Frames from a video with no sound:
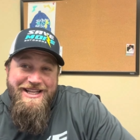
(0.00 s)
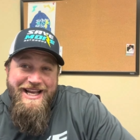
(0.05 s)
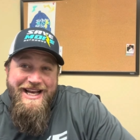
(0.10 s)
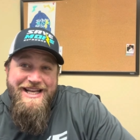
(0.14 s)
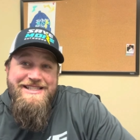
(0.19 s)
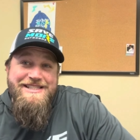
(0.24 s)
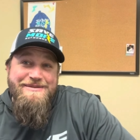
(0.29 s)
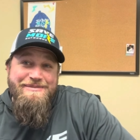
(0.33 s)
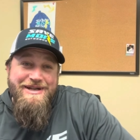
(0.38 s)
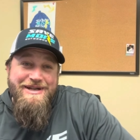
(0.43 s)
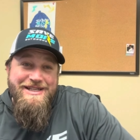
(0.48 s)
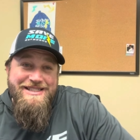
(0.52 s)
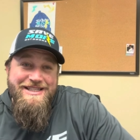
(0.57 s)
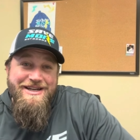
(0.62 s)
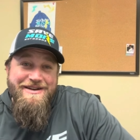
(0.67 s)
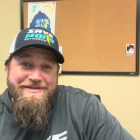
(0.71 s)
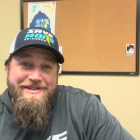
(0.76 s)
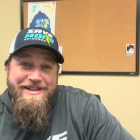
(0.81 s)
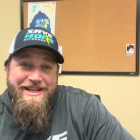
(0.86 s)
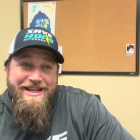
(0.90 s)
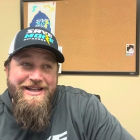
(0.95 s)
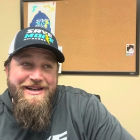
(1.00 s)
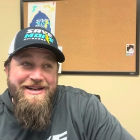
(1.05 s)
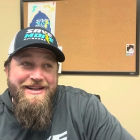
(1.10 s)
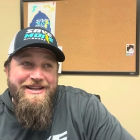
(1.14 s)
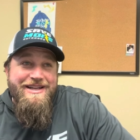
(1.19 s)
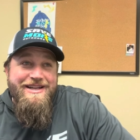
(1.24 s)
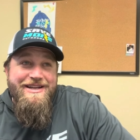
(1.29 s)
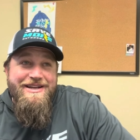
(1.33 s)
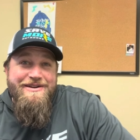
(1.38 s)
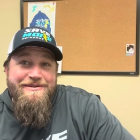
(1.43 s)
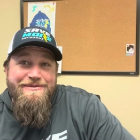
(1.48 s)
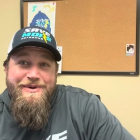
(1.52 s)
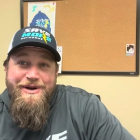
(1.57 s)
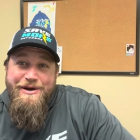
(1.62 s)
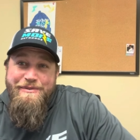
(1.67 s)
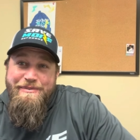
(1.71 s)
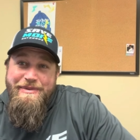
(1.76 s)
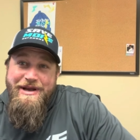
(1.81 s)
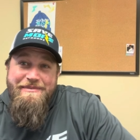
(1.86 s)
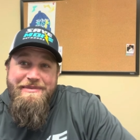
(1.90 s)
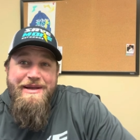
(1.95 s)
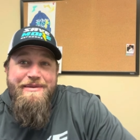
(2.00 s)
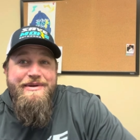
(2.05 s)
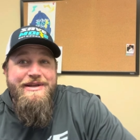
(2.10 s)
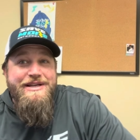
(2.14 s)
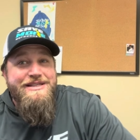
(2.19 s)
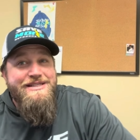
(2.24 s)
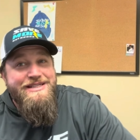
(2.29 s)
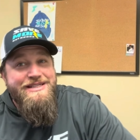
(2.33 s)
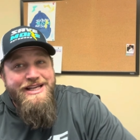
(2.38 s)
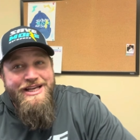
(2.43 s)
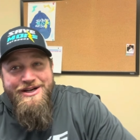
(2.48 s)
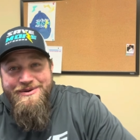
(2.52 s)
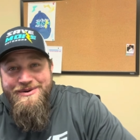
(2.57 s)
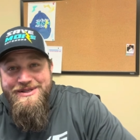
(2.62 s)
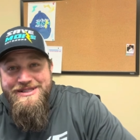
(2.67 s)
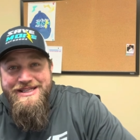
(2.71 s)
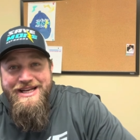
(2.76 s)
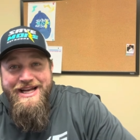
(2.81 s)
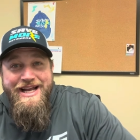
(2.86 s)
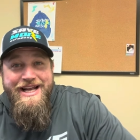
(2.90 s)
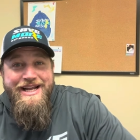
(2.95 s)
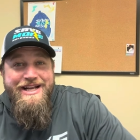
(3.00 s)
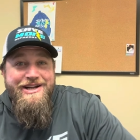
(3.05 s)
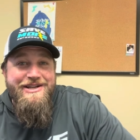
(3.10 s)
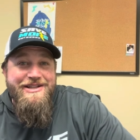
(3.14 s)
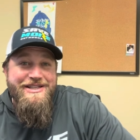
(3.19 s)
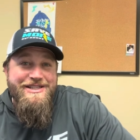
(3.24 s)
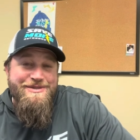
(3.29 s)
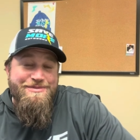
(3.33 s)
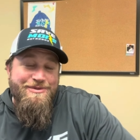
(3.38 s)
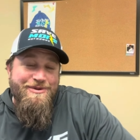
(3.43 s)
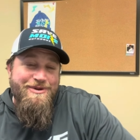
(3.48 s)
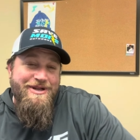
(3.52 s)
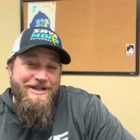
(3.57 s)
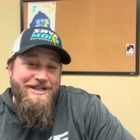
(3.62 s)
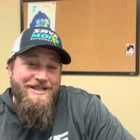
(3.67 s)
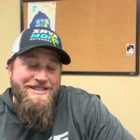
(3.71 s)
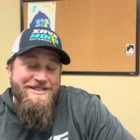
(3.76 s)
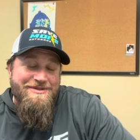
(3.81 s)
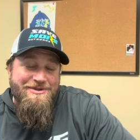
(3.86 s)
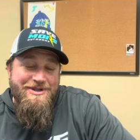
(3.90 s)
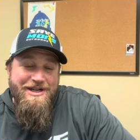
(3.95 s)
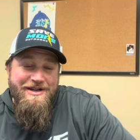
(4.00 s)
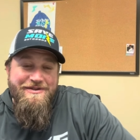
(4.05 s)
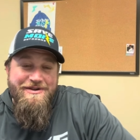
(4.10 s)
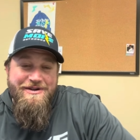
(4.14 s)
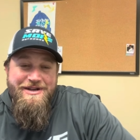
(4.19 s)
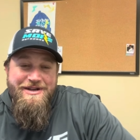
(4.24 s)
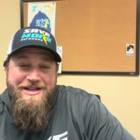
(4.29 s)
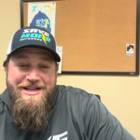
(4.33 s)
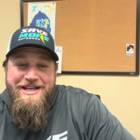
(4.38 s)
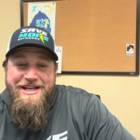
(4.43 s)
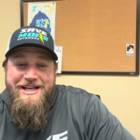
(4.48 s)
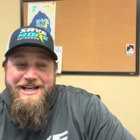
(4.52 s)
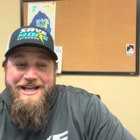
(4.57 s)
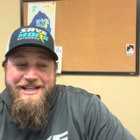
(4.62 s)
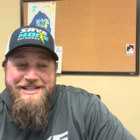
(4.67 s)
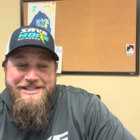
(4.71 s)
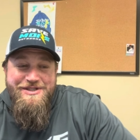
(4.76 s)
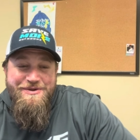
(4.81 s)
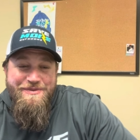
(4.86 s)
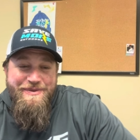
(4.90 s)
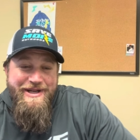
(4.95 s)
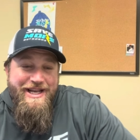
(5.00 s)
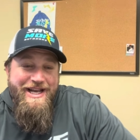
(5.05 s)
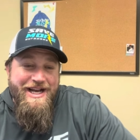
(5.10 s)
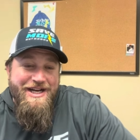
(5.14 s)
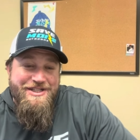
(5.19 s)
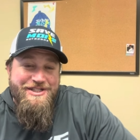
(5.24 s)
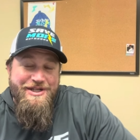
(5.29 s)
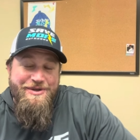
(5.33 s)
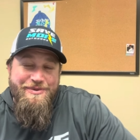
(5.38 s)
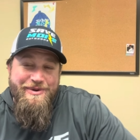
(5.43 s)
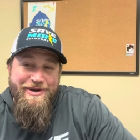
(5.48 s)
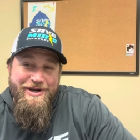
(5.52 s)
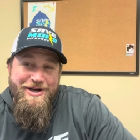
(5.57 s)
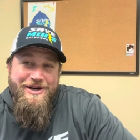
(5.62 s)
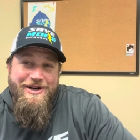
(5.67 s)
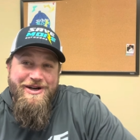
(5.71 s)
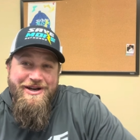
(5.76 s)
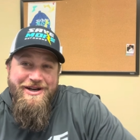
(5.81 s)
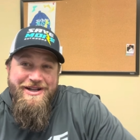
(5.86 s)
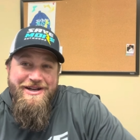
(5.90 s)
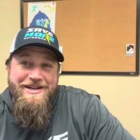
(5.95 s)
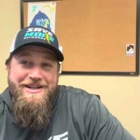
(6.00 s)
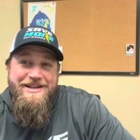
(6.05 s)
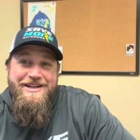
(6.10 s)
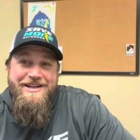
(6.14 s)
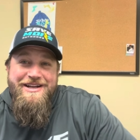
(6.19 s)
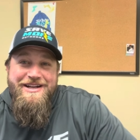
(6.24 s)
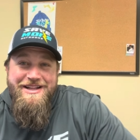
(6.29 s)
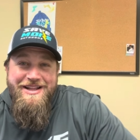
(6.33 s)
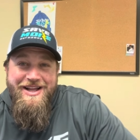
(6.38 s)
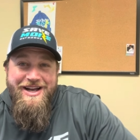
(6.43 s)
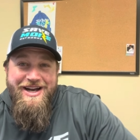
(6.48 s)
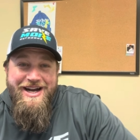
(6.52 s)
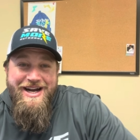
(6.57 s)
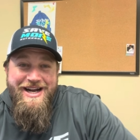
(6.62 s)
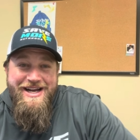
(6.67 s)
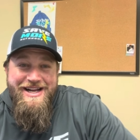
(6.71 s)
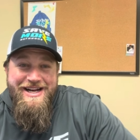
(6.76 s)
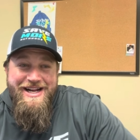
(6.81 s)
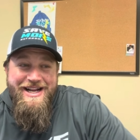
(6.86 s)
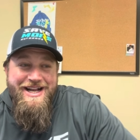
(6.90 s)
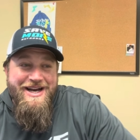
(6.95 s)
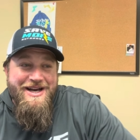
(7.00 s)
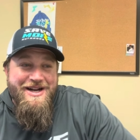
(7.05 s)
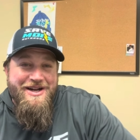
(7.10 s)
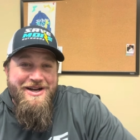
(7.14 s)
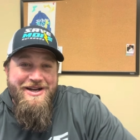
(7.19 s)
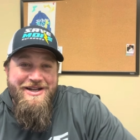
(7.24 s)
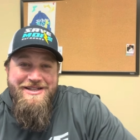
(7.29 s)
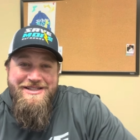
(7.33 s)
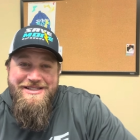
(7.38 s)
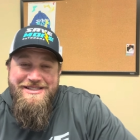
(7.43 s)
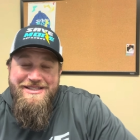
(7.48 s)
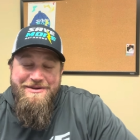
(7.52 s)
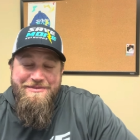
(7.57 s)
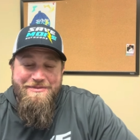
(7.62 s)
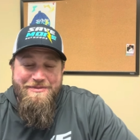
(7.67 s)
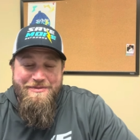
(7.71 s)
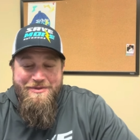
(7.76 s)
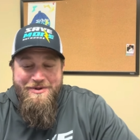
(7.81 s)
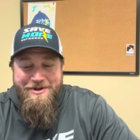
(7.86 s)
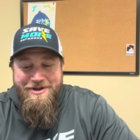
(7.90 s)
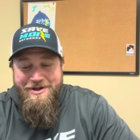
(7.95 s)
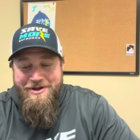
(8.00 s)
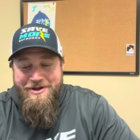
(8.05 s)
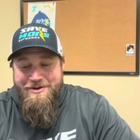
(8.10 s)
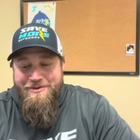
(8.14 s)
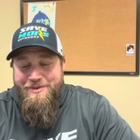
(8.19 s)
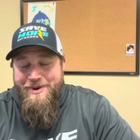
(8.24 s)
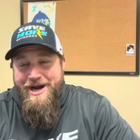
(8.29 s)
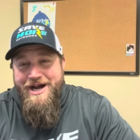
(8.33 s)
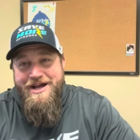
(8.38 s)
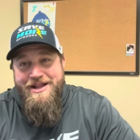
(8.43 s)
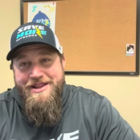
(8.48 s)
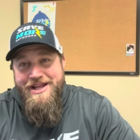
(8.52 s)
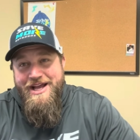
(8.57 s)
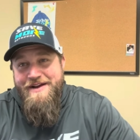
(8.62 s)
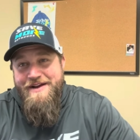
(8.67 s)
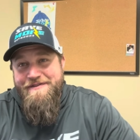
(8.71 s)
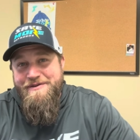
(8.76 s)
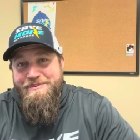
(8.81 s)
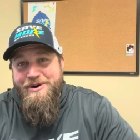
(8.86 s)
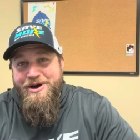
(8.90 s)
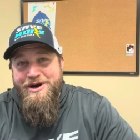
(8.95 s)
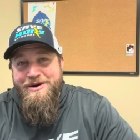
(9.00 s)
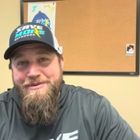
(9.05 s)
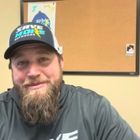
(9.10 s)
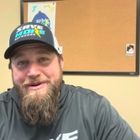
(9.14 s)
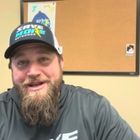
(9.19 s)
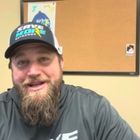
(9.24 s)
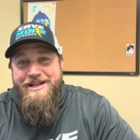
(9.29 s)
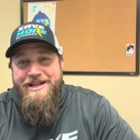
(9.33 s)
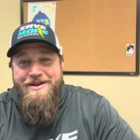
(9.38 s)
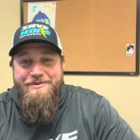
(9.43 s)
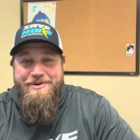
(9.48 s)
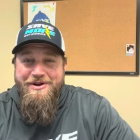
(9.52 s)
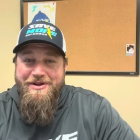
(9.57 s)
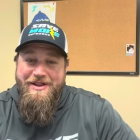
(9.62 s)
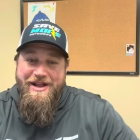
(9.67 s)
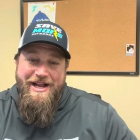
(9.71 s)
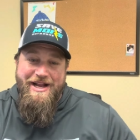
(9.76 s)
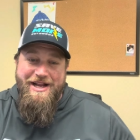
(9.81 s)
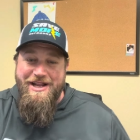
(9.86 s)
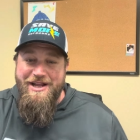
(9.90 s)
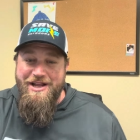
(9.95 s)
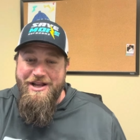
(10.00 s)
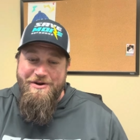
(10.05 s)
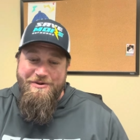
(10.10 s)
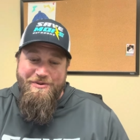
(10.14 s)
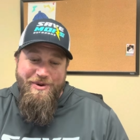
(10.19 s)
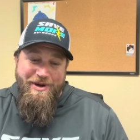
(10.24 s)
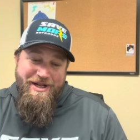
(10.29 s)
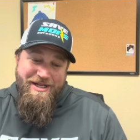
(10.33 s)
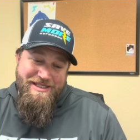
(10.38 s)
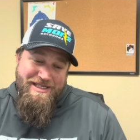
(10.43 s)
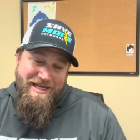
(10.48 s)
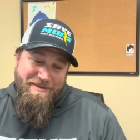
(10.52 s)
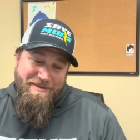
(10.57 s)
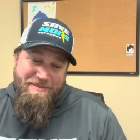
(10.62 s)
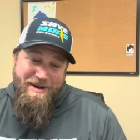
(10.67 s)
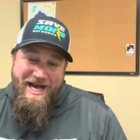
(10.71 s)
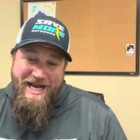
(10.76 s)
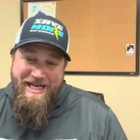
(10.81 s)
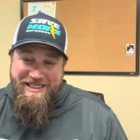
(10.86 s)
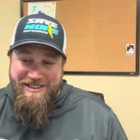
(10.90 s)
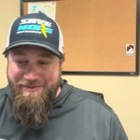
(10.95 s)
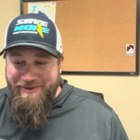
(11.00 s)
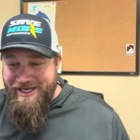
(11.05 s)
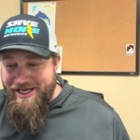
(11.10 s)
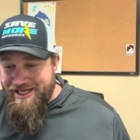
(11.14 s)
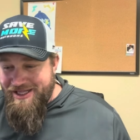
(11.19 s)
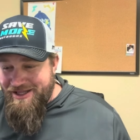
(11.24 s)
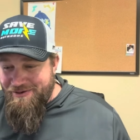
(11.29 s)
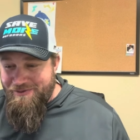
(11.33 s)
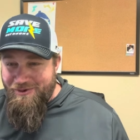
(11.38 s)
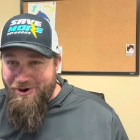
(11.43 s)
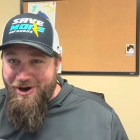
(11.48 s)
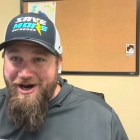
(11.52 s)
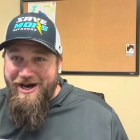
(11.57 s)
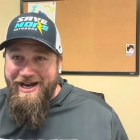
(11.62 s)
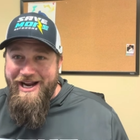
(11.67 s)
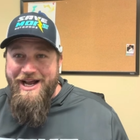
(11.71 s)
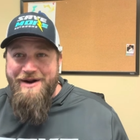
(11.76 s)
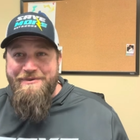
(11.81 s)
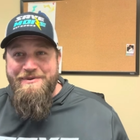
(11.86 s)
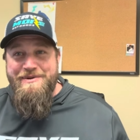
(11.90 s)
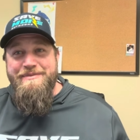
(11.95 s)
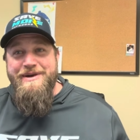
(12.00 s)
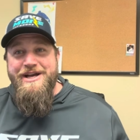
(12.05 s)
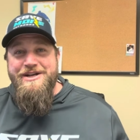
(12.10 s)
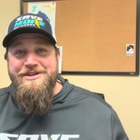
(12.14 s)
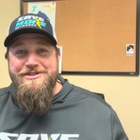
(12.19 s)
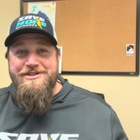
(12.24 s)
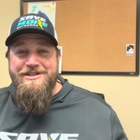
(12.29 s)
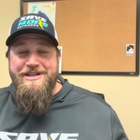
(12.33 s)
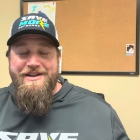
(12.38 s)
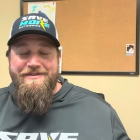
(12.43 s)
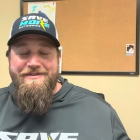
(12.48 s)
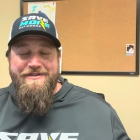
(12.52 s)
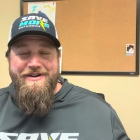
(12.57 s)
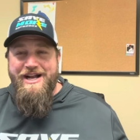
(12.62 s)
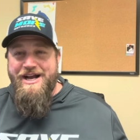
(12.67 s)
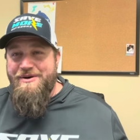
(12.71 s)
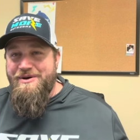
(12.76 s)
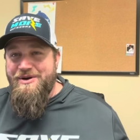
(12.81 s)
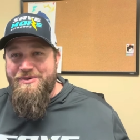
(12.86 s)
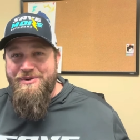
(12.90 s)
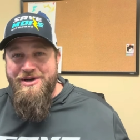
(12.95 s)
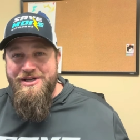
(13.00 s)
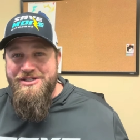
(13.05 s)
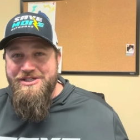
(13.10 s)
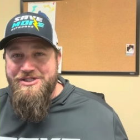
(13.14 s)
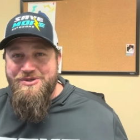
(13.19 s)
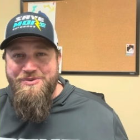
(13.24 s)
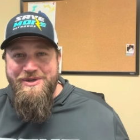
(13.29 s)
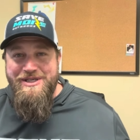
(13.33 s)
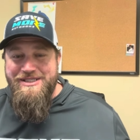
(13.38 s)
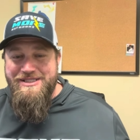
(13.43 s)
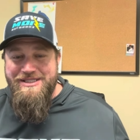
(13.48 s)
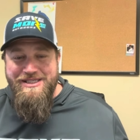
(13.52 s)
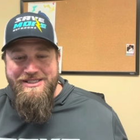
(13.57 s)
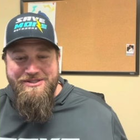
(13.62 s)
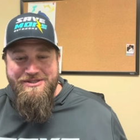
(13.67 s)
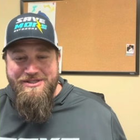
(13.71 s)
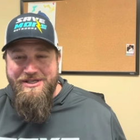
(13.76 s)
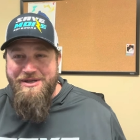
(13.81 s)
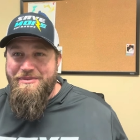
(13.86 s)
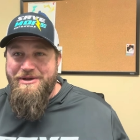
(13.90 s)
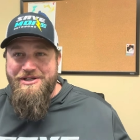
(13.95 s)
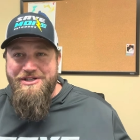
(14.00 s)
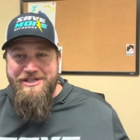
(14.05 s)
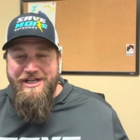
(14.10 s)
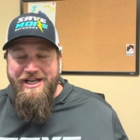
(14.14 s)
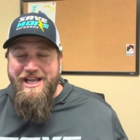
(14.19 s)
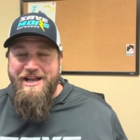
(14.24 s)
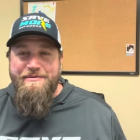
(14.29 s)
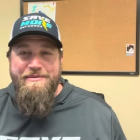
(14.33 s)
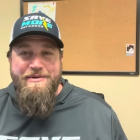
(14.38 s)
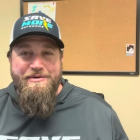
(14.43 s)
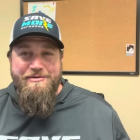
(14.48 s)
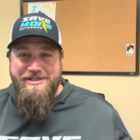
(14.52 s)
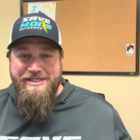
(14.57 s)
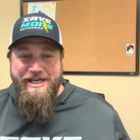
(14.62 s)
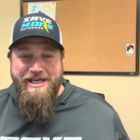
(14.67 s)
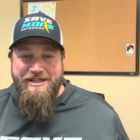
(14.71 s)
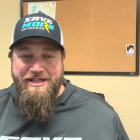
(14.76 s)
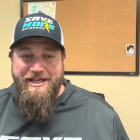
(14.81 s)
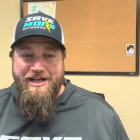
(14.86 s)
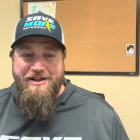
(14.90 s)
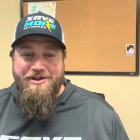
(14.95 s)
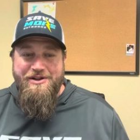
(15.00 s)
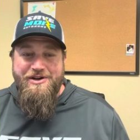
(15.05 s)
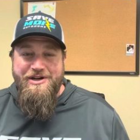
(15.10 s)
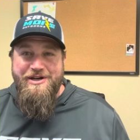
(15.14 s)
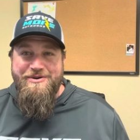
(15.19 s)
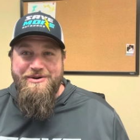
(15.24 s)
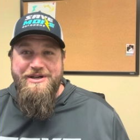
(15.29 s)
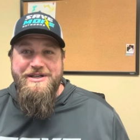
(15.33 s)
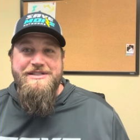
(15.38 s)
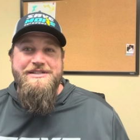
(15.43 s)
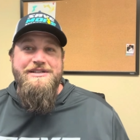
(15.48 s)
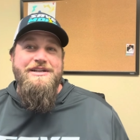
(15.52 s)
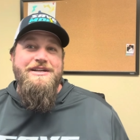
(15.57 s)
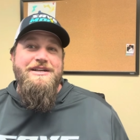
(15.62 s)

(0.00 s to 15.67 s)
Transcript: guessing myself, thinking, well, man, maybe his scale wasn't accurate, the springs and whatever. And so we actually went online and got on some wildlife department, and we were like, what is a bass? And we got the rod out, we measured, and I forgot what it was, 26 or something inches. I can't remember exactly how long it was,